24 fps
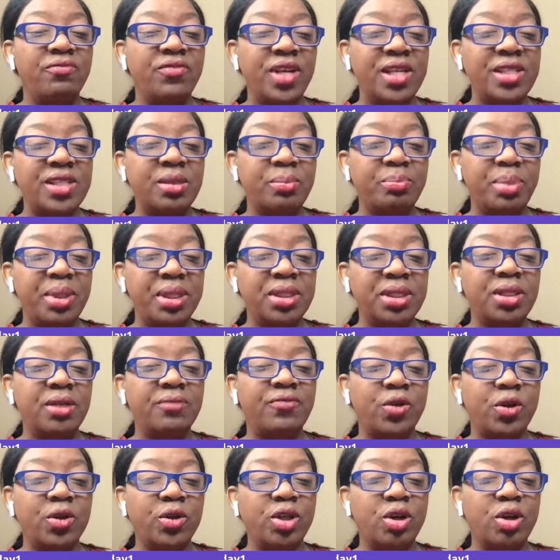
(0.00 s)
visibility
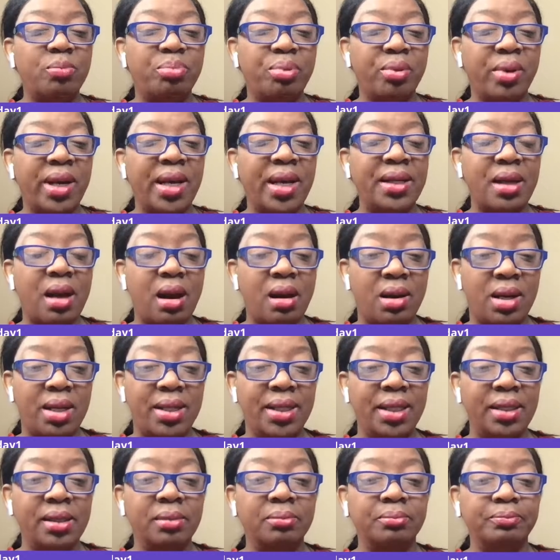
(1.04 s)
for your brand
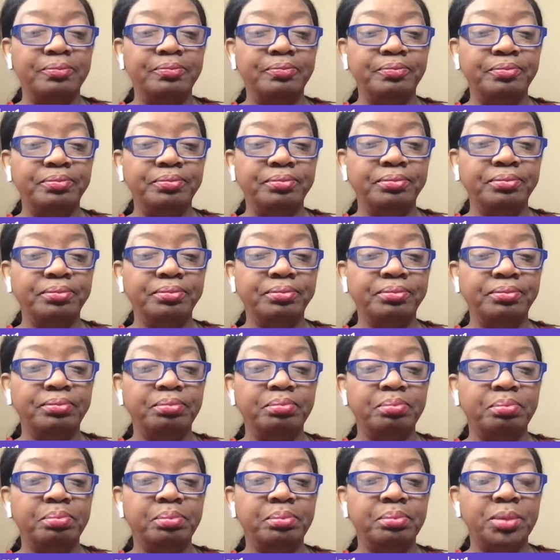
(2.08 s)
audit.
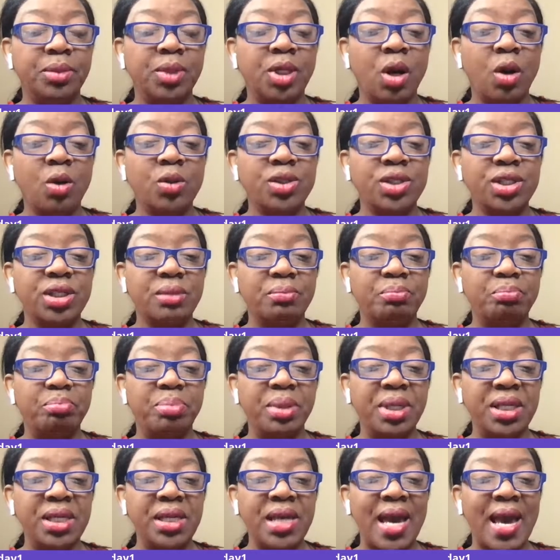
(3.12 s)
Go to
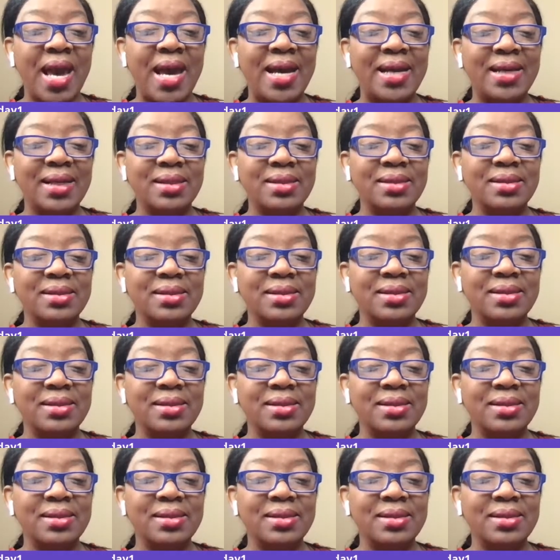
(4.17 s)
bit.ly